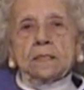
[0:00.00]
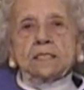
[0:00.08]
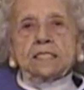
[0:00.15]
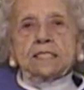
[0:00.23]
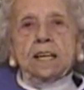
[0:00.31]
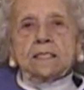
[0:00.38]

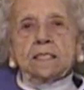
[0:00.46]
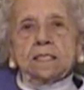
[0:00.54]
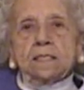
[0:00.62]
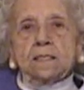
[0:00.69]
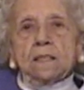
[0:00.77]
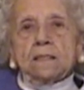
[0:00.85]

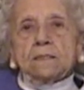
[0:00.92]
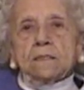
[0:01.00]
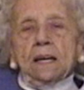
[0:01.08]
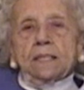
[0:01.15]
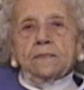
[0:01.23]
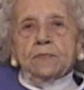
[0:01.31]
studying
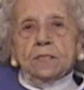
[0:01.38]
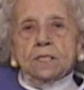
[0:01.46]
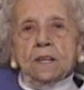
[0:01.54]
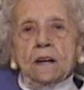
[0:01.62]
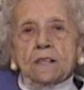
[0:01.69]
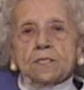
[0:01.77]
like
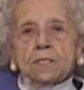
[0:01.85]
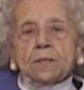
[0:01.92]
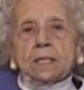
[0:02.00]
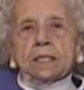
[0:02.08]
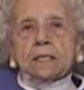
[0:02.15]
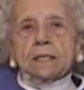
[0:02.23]
for
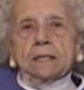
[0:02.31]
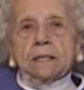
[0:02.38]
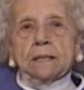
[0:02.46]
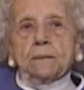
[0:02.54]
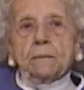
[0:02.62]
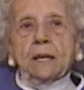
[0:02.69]
doctoring,
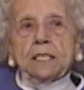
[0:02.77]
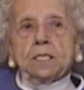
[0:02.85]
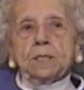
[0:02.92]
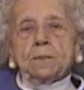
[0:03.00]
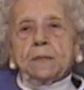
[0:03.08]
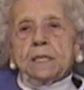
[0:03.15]
but
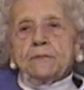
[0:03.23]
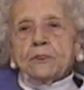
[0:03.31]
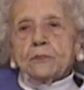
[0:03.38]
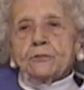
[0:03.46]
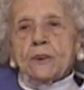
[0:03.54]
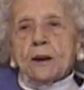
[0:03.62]
you'd be
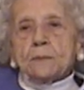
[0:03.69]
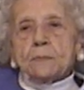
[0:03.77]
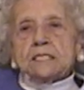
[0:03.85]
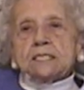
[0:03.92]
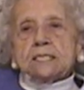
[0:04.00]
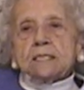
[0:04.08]
for
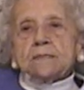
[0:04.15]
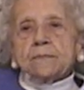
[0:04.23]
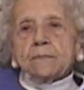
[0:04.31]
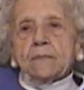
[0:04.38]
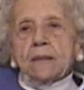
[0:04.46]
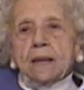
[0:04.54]
pharmacy,
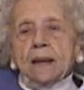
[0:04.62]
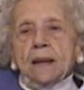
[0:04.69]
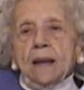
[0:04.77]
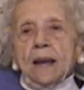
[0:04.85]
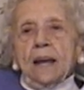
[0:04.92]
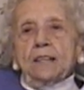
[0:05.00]

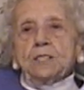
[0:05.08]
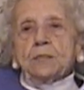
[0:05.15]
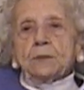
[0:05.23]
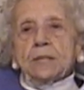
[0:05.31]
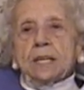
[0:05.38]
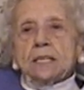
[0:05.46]
and
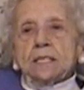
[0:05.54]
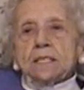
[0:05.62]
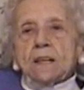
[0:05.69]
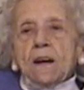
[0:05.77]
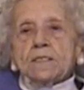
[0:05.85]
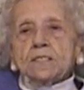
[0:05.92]
you'll get a
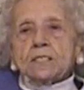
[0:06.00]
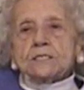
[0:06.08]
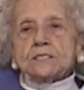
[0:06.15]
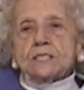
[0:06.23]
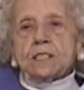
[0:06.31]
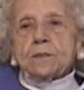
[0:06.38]

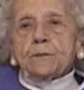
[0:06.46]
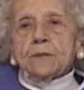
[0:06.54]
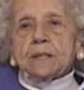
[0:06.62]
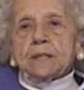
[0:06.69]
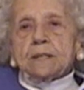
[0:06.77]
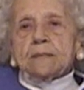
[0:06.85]
doctor's
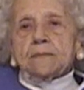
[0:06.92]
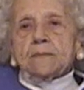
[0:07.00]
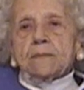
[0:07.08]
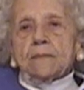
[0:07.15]
degree,